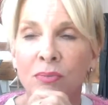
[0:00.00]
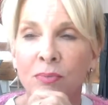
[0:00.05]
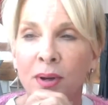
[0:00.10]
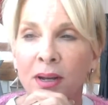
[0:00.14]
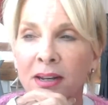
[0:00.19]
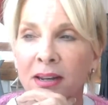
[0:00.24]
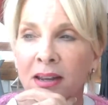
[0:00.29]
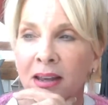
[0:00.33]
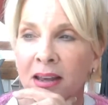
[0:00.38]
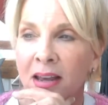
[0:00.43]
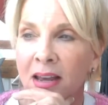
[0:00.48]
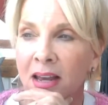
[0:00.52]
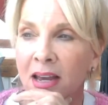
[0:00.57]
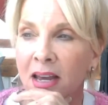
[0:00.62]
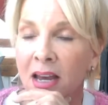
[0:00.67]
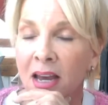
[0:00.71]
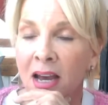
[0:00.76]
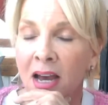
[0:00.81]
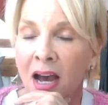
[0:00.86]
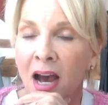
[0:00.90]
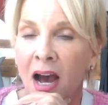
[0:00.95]
But
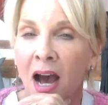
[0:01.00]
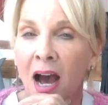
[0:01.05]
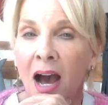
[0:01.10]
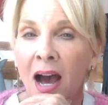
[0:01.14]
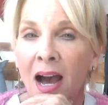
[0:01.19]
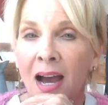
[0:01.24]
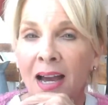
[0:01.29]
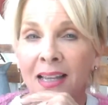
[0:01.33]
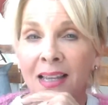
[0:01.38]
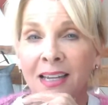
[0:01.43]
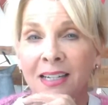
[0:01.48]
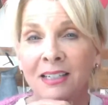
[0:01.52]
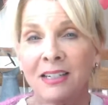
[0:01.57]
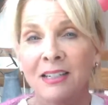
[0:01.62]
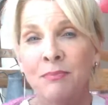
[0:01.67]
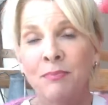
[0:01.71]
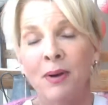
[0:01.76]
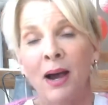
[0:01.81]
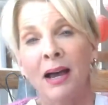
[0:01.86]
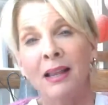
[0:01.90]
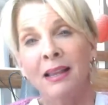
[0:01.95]
I like to
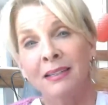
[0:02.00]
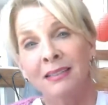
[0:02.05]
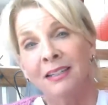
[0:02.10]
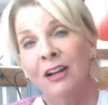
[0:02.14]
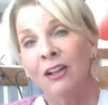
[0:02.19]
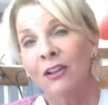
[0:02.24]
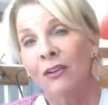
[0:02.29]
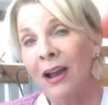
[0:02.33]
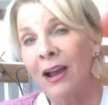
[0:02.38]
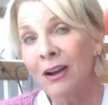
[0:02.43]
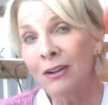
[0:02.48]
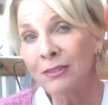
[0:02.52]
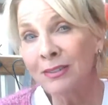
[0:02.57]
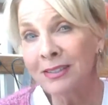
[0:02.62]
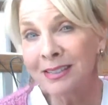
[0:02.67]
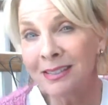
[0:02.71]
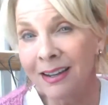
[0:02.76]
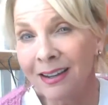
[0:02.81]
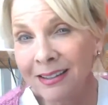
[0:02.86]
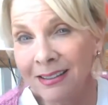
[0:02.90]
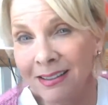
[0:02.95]
color
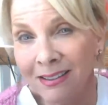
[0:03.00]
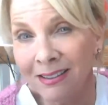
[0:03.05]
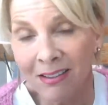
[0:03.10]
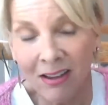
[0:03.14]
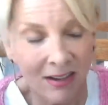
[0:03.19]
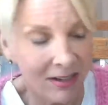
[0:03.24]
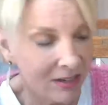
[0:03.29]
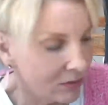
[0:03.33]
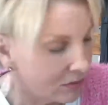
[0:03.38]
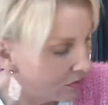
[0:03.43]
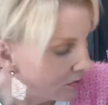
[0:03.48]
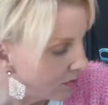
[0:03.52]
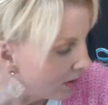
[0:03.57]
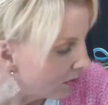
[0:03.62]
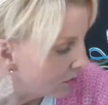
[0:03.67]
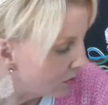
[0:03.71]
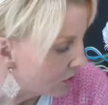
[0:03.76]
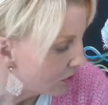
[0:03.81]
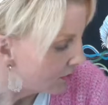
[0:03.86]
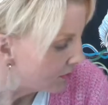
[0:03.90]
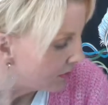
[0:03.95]
outside the lines with my
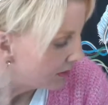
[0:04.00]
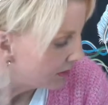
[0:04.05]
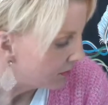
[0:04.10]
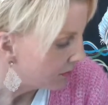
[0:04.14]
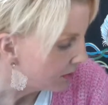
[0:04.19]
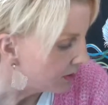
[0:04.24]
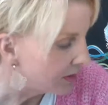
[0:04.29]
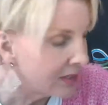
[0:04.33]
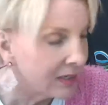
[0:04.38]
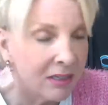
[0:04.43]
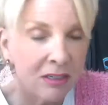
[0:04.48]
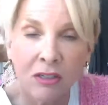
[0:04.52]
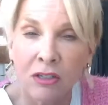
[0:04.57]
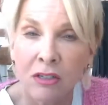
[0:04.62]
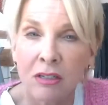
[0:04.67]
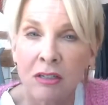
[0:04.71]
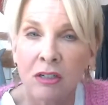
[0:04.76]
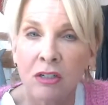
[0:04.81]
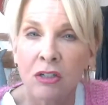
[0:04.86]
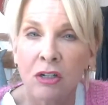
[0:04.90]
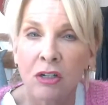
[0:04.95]
worship experiences,
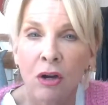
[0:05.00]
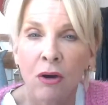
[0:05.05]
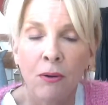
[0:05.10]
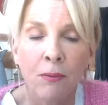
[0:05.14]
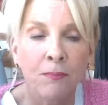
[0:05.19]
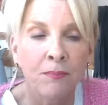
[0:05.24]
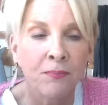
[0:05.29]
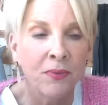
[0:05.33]
and so